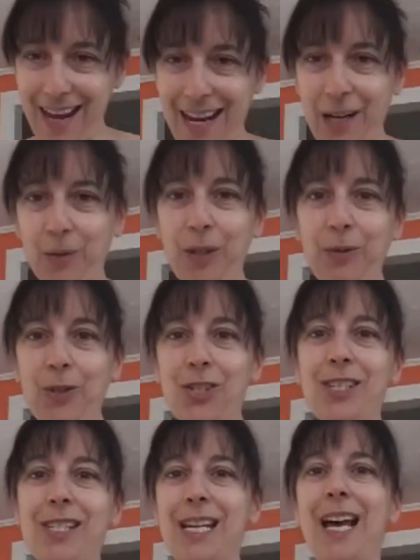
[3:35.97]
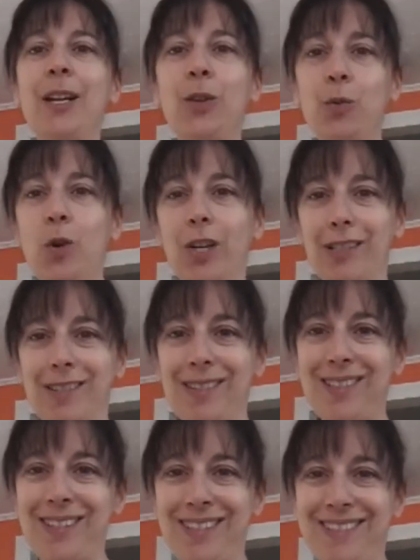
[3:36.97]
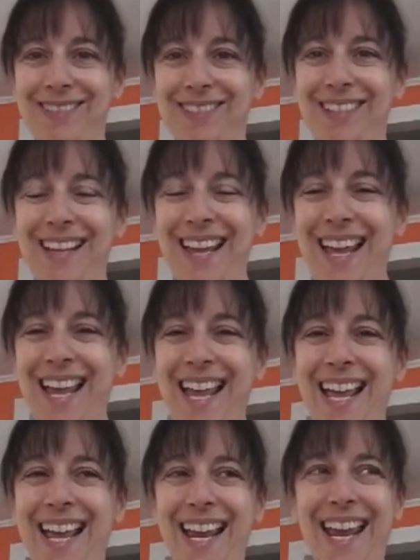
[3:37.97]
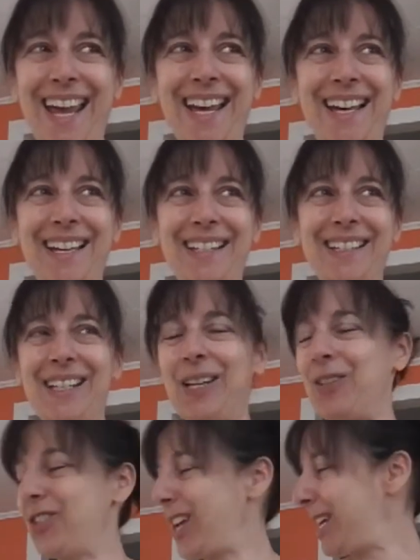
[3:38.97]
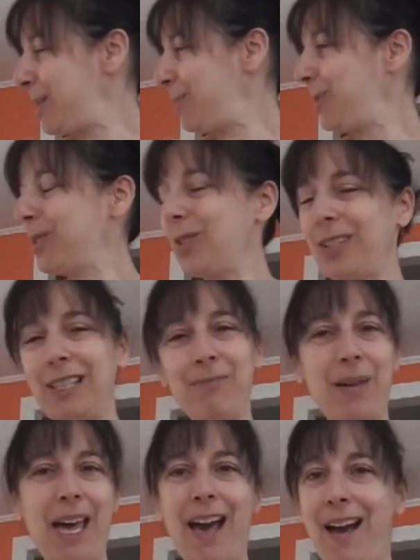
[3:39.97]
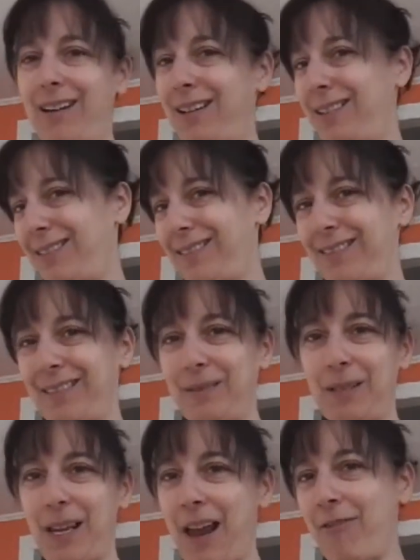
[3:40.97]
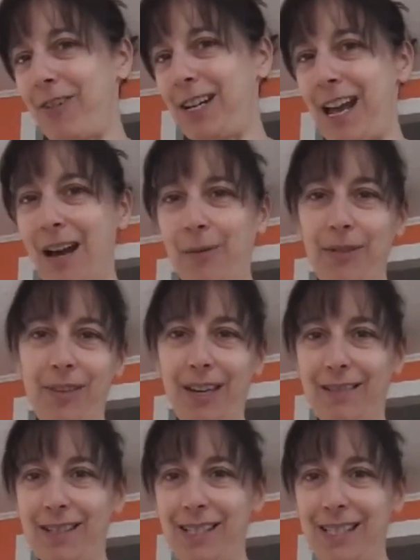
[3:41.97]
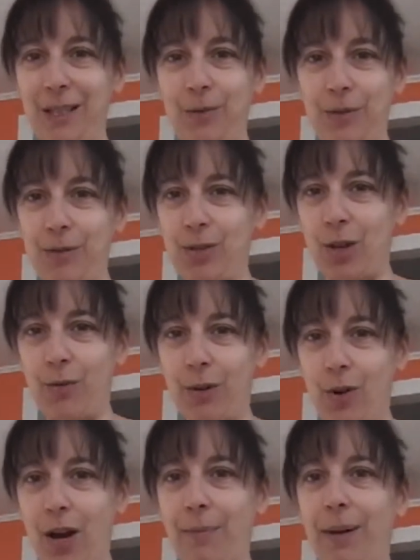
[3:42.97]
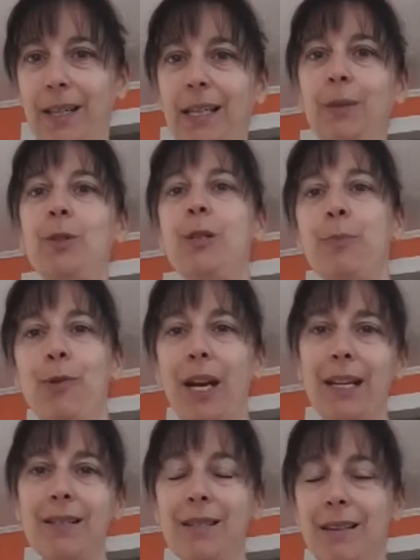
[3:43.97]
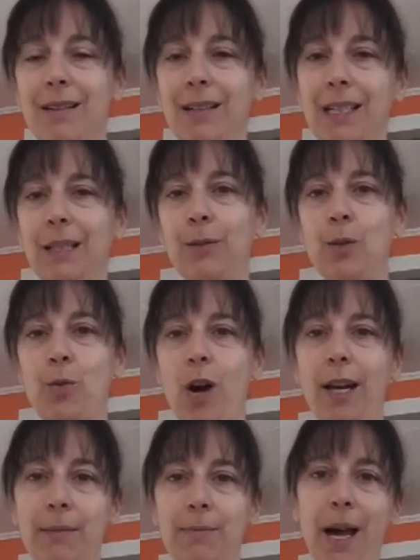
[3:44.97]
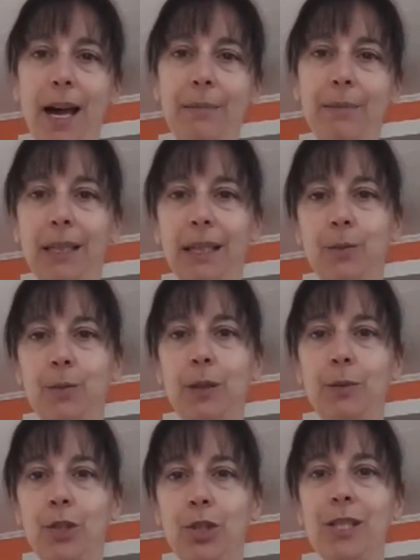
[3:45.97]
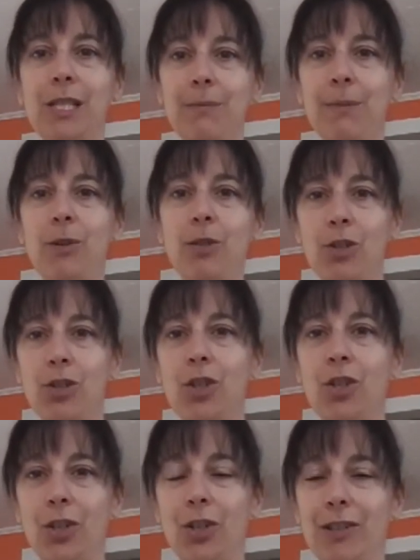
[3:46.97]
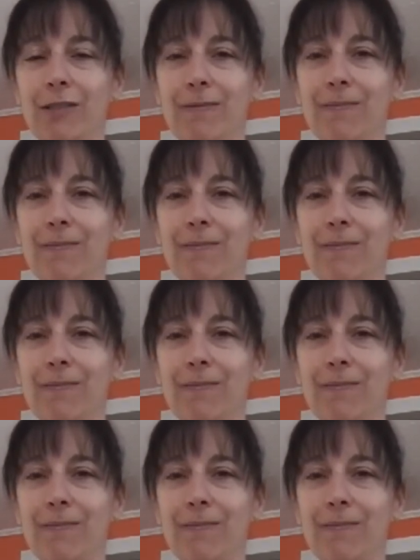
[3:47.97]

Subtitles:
And we were just out of the woods. And, Jasper was looking back every now and then to see what was going on. But he was prancing and he was walking by me, and we were just about to turn.